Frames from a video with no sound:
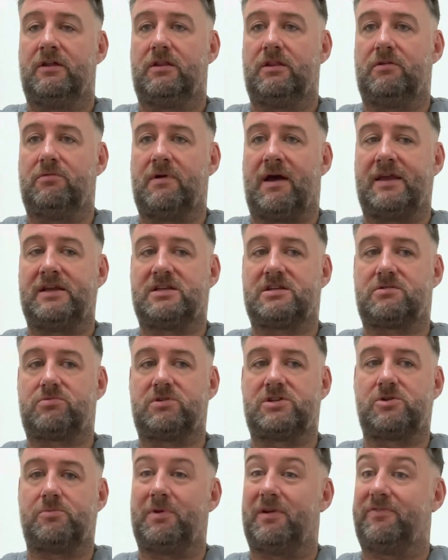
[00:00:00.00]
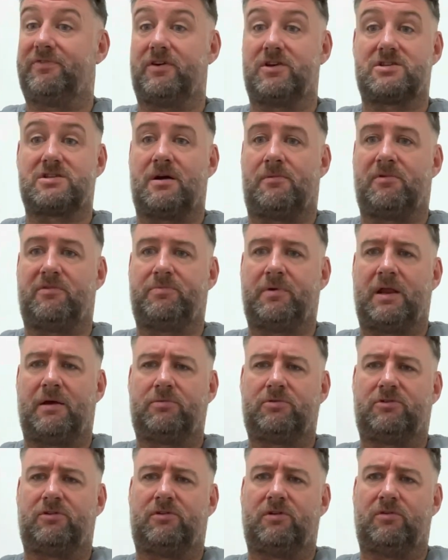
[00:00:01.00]
the race, which will be the first time I've been
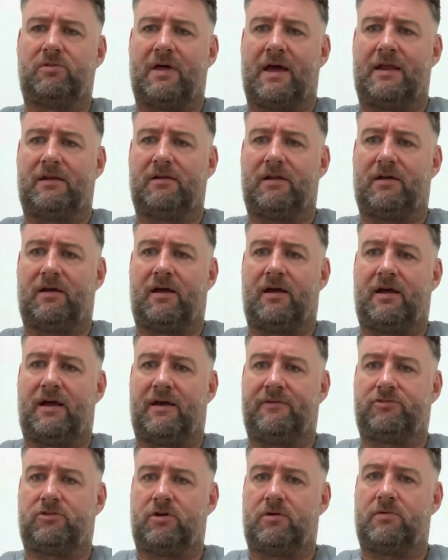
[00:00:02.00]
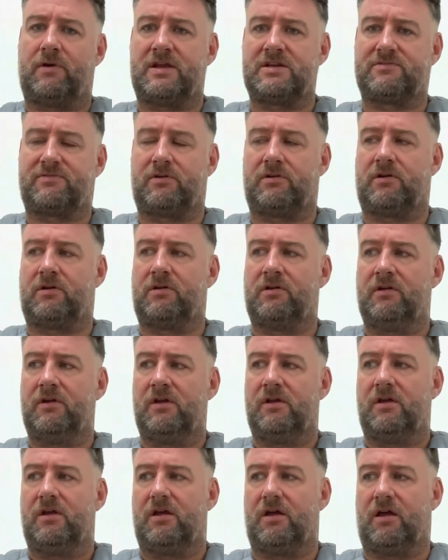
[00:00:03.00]
able to do that after a race
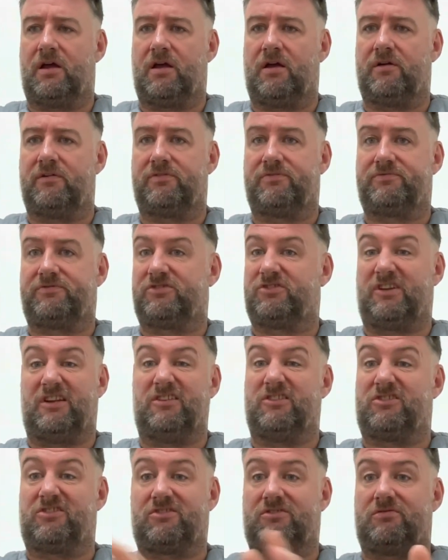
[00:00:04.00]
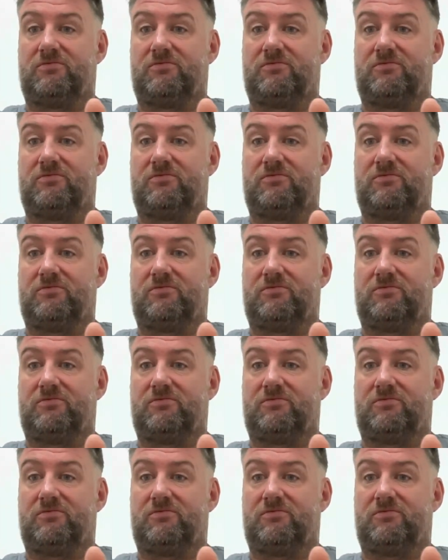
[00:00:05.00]
since